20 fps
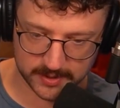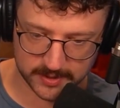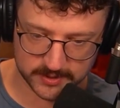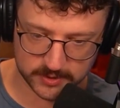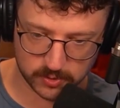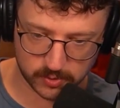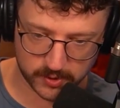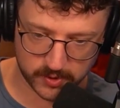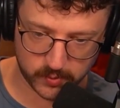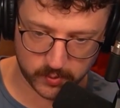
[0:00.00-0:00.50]
Let's
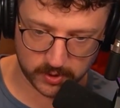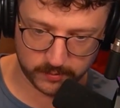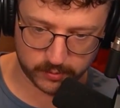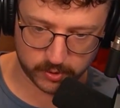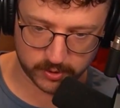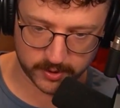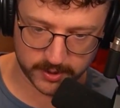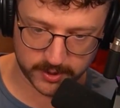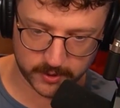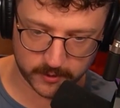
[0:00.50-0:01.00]
go Quill
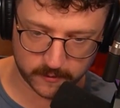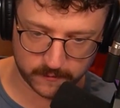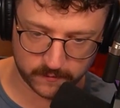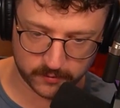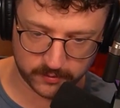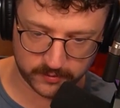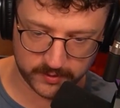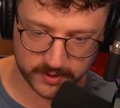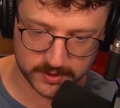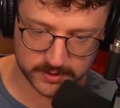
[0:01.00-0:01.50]
Boar here
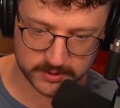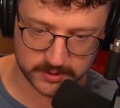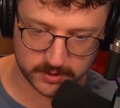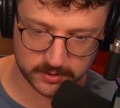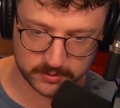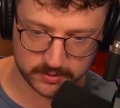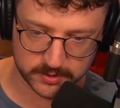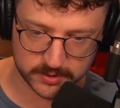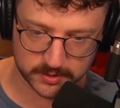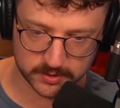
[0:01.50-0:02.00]
for these
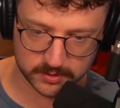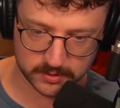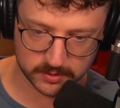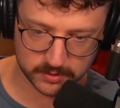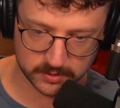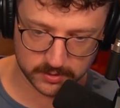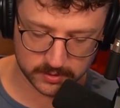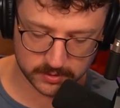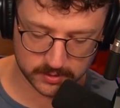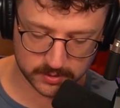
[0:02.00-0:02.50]
dudes.
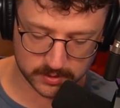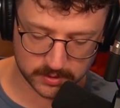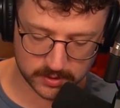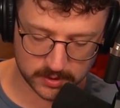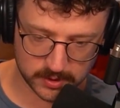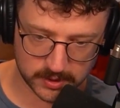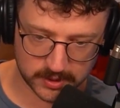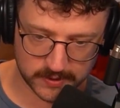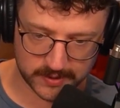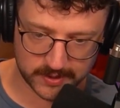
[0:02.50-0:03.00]

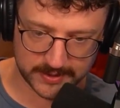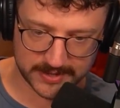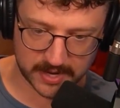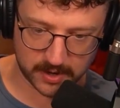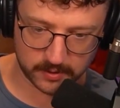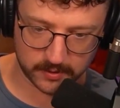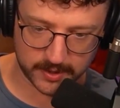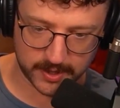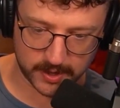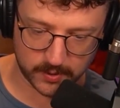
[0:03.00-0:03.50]
And then now,
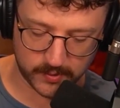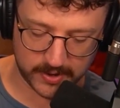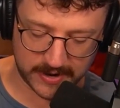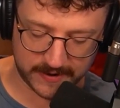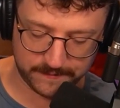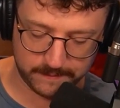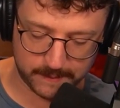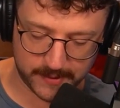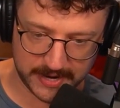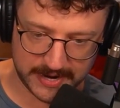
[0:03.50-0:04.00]
okay, we
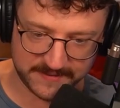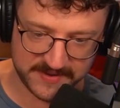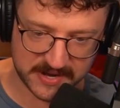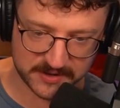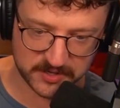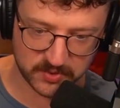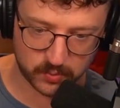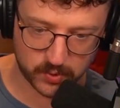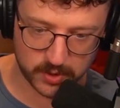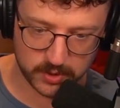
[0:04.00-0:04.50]
have Maiev down
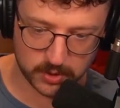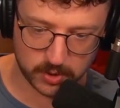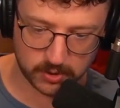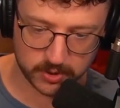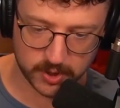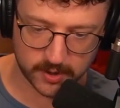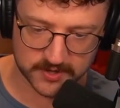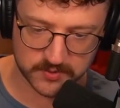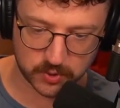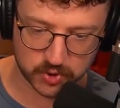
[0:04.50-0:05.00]
to 1 gold
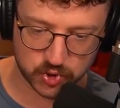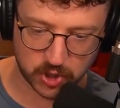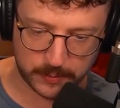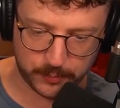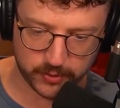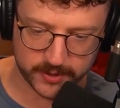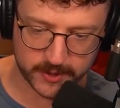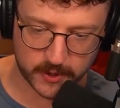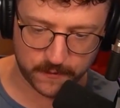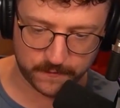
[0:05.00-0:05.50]
cost. We'll drop
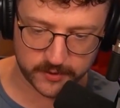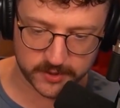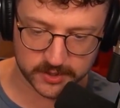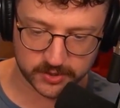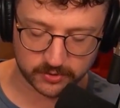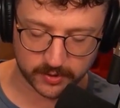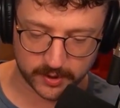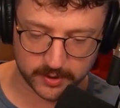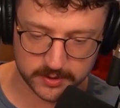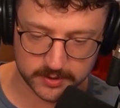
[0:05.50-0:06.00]
her here for these
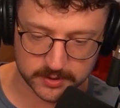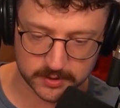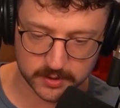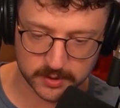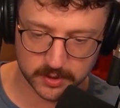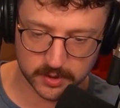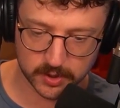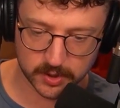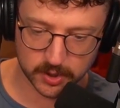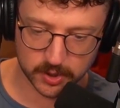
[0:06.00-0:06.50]
grunts.
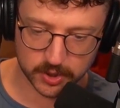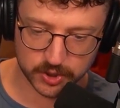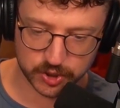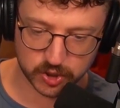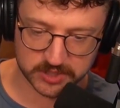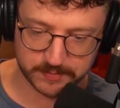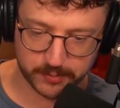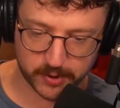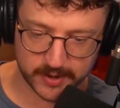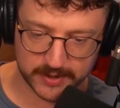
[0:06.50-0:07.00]
She'll
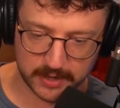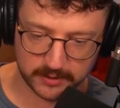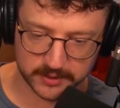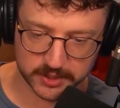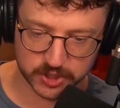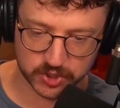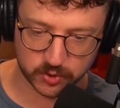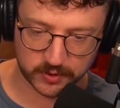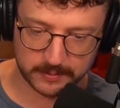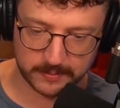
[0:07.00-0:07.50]
spawn out,
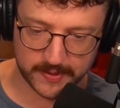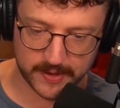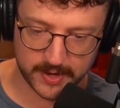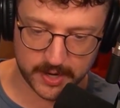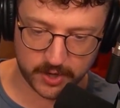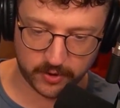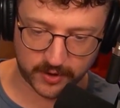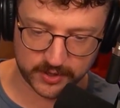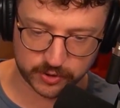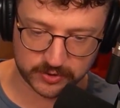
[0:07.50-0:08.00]
destroy them, and then
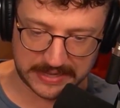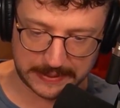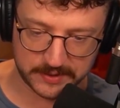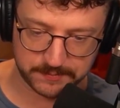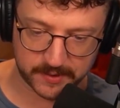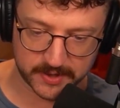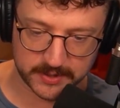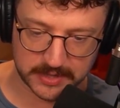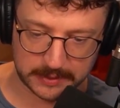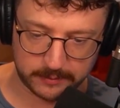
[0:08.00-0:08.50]
increase her damage
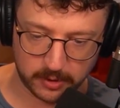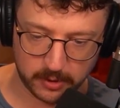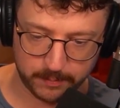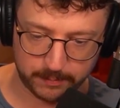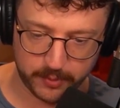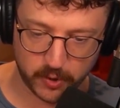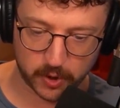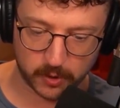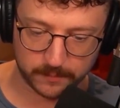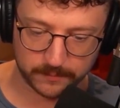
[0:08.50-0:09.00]
by double.
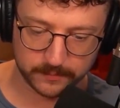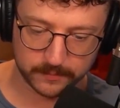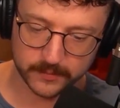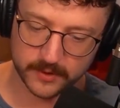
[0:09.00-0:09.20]
Boom.